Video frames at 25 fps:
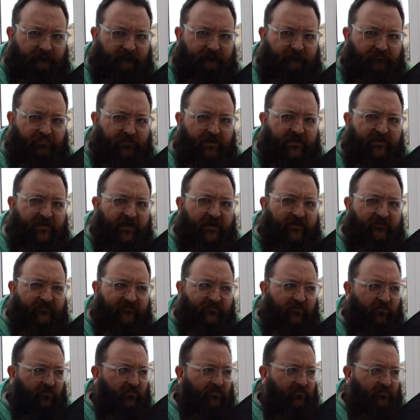Be
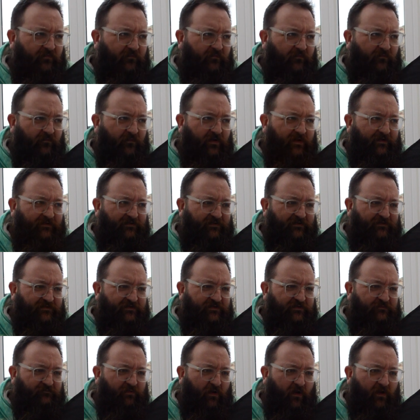careful when you
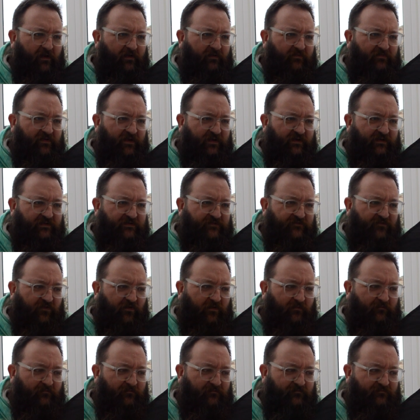do buy things
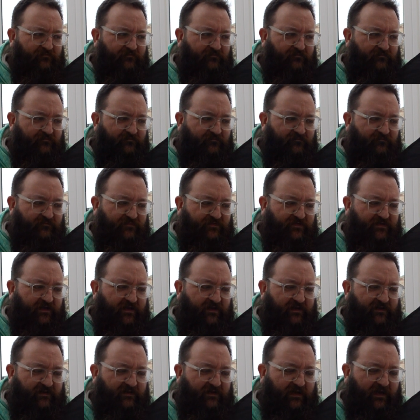from
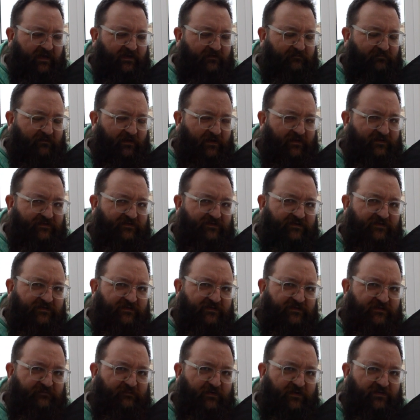second-hand places,
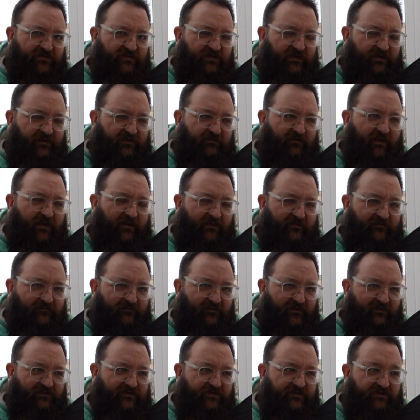especially crack
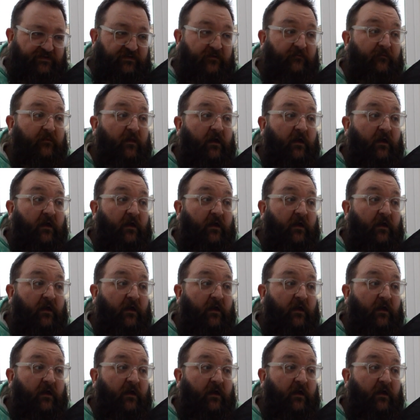converters.